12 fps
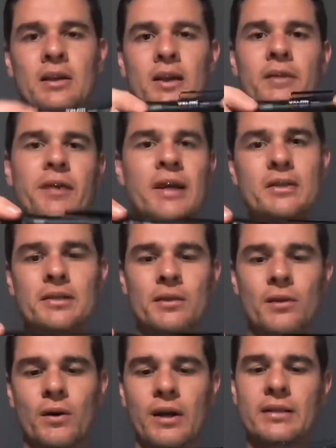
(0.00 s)

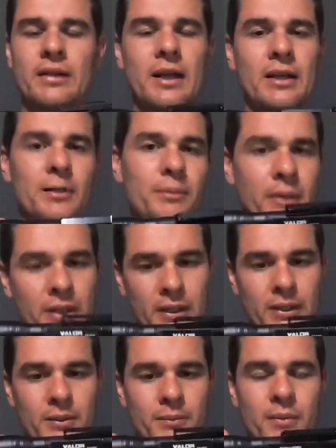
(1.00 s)
aviation grade
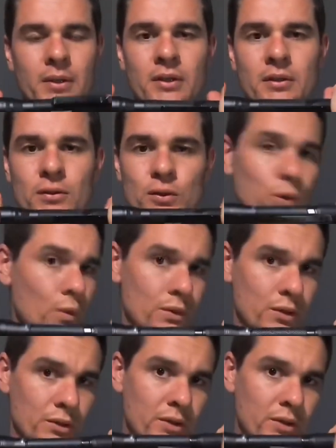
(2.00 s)
aluminium torch,